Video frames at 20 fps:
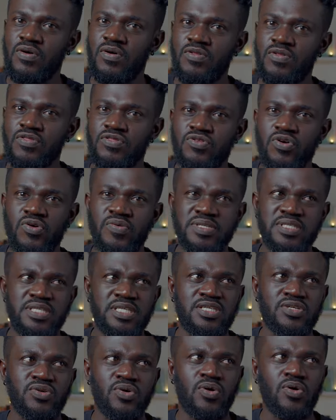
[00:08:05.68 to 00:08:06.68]

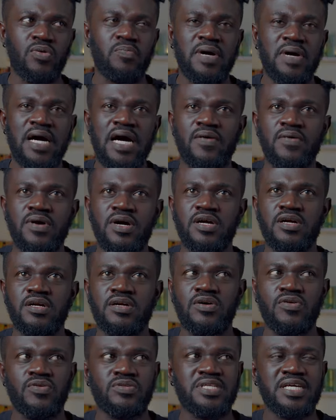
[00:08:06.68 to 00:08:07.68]
authority or power,
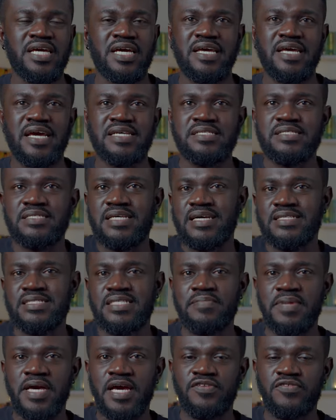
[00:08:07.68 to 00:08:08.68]
or they can exercise
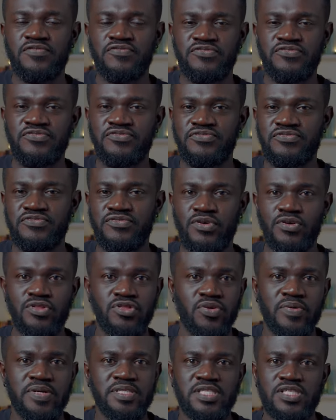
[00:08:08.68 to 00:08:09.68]
some kind of
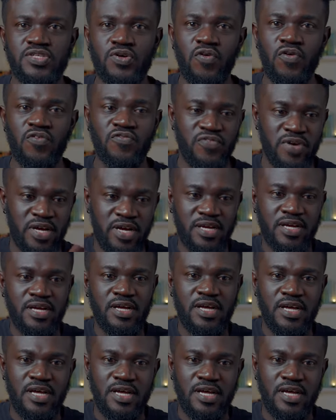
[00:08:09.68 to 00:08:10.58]
authority over